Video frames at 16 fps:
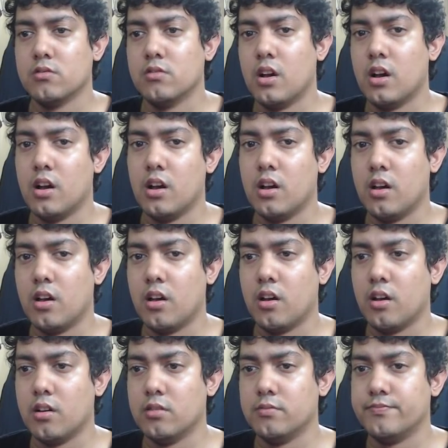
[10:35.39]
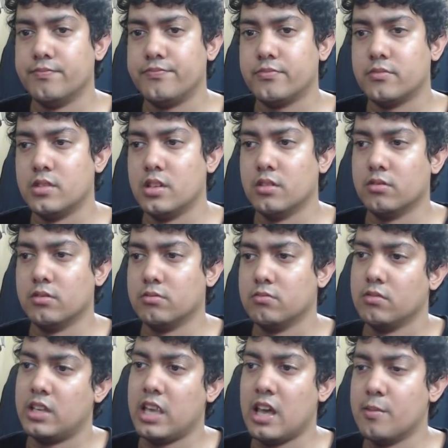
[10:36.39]
the
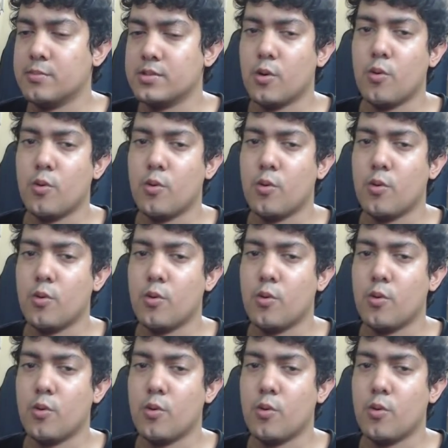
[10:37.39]
games.